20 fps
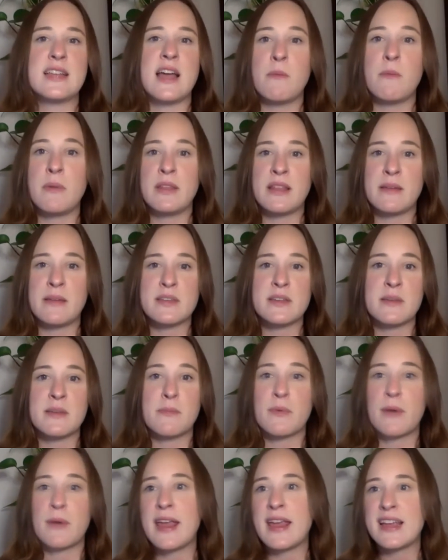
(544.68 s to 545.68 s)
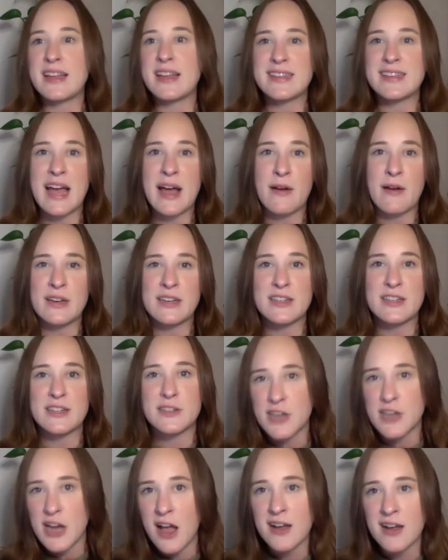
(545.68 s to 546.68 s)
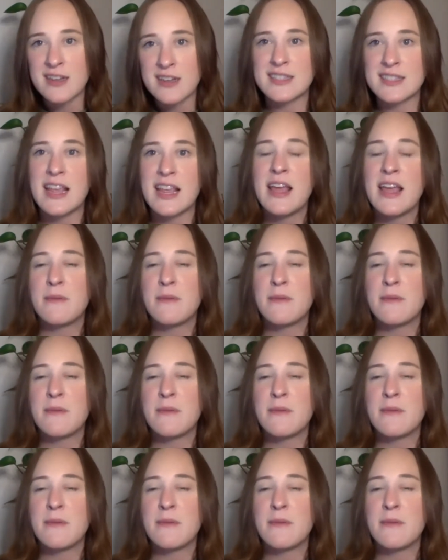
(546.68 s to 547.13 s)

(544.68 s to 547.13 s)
helping them to break it down into chunks,